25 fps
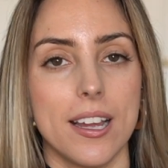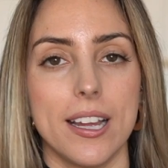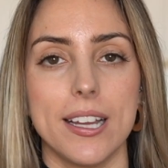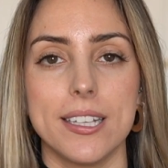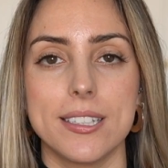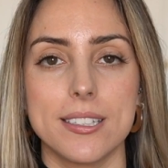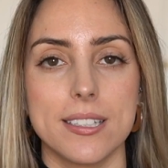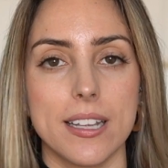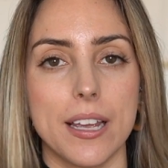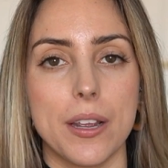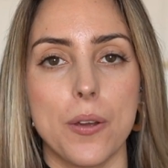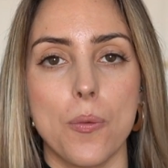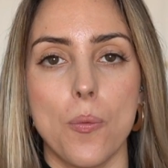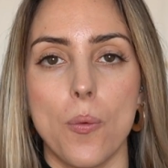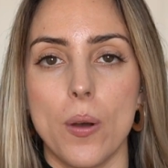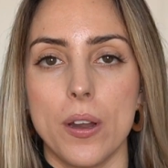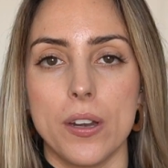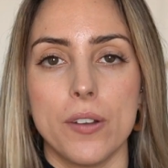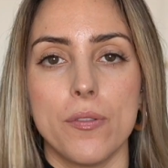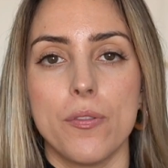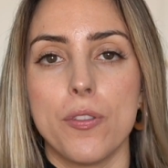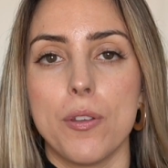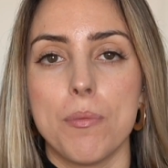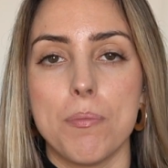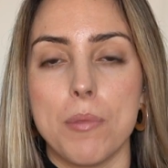It's like
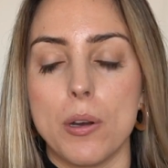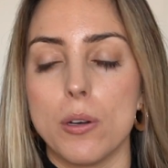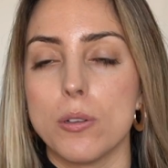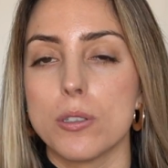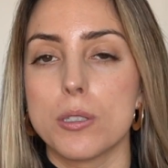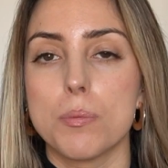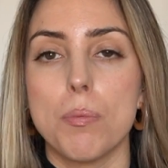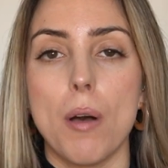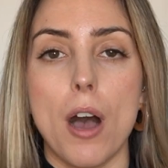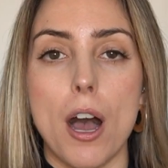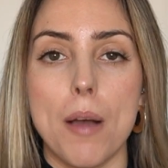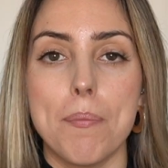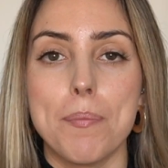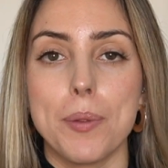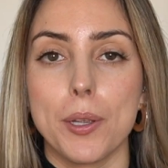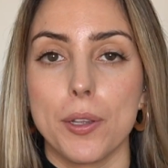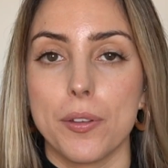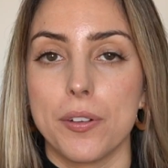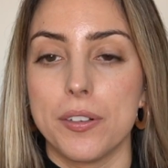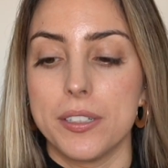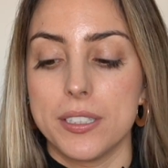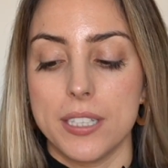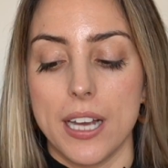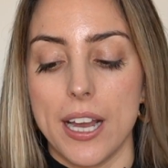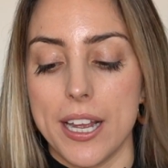one of the most
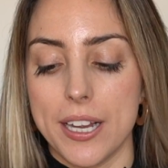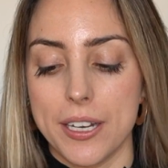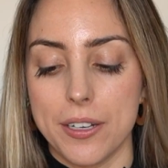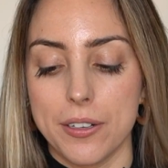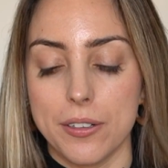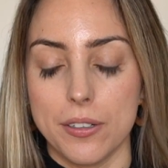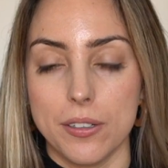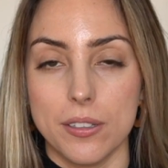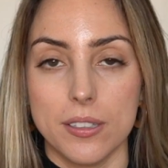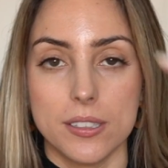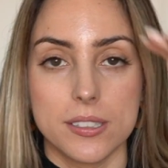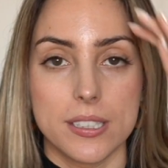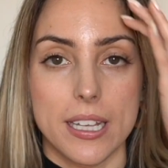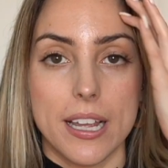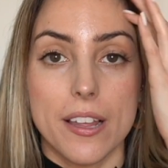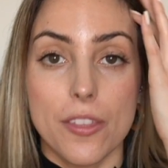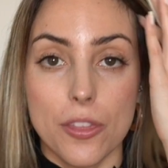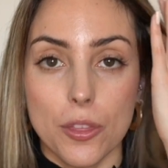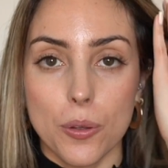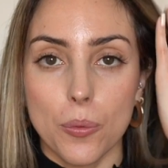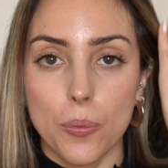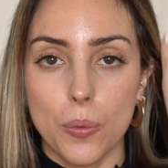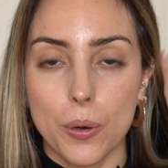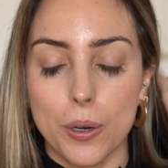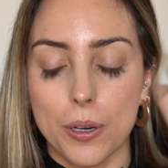popular titles
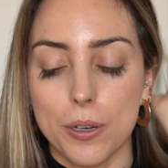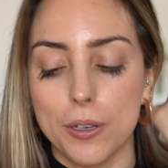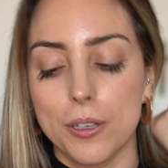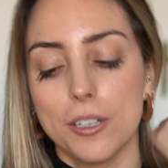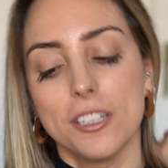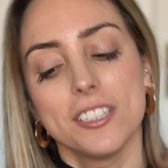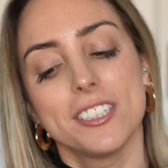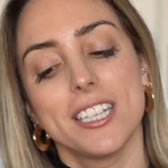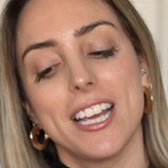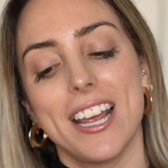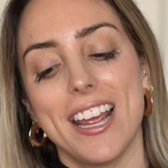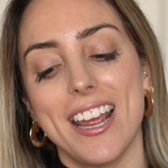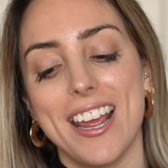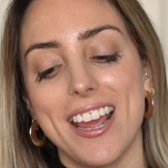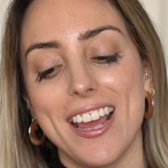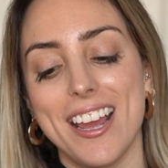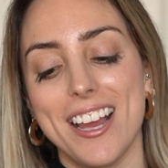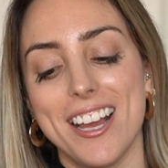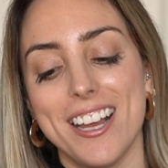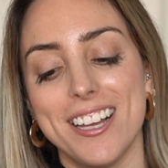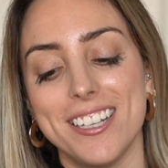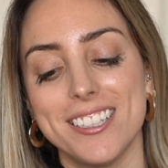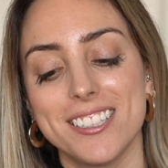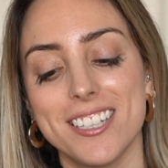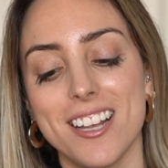in the world,
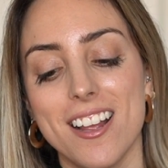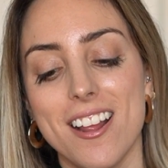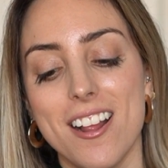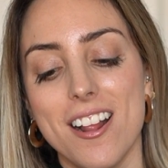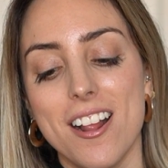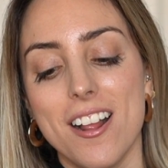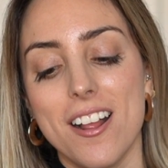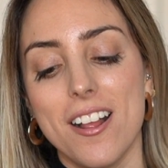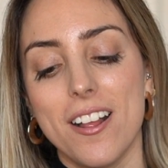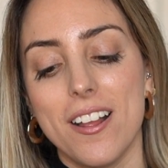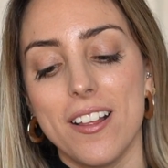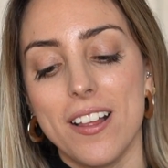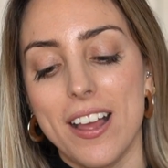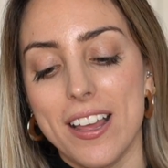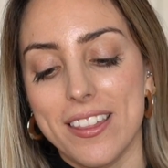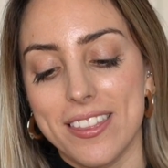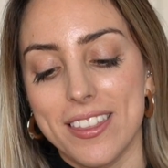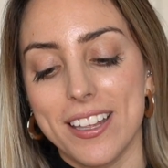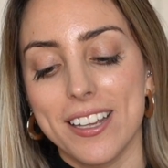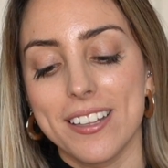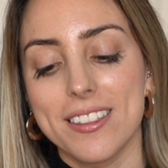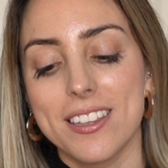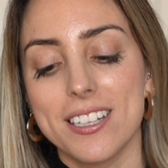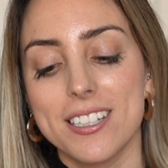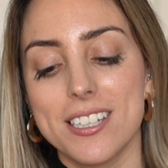and I
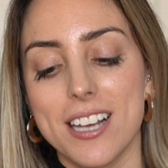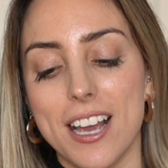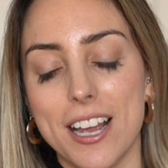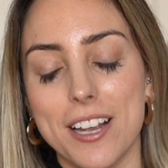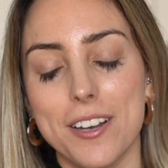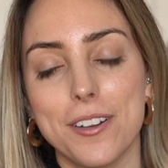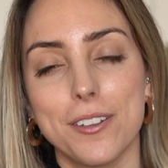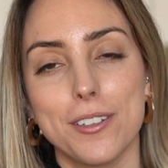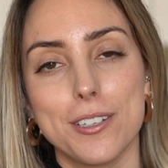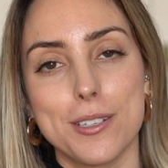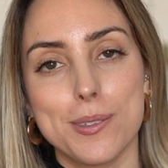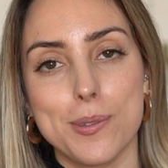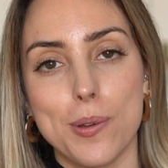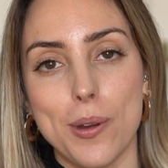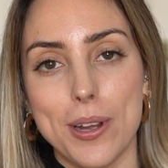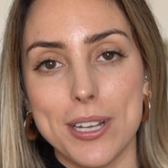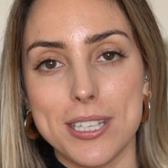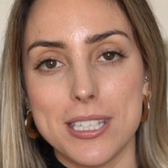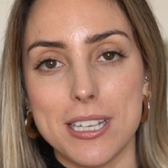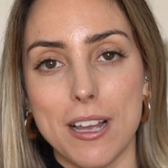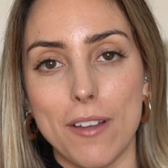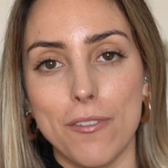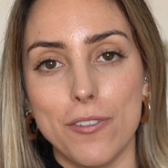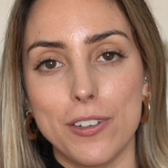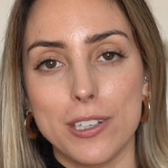think the title is
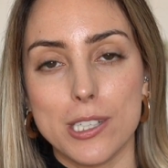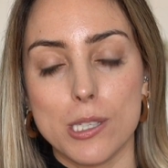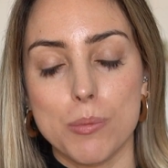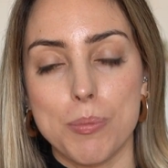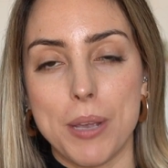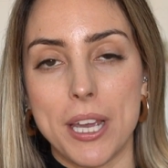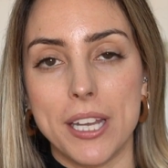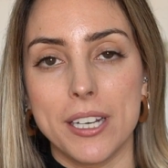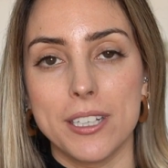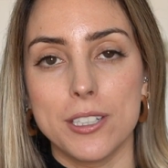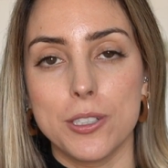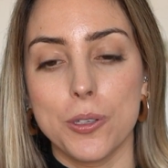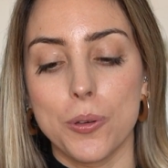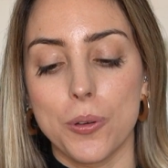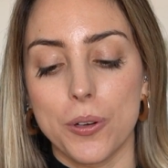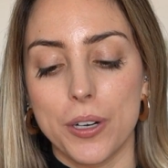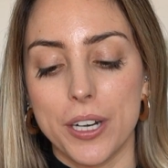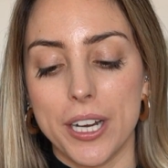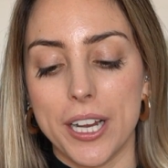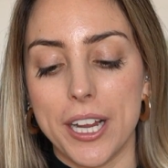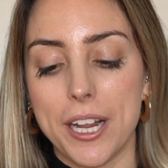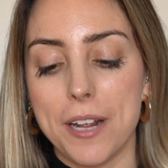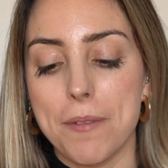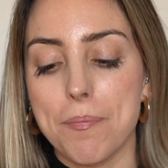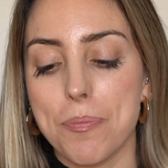quite
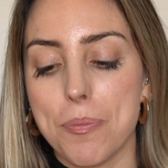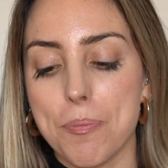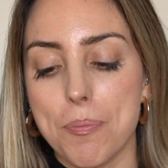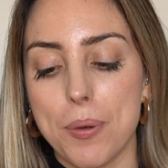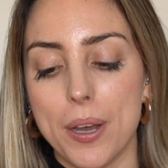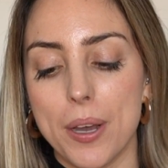self-explanatory,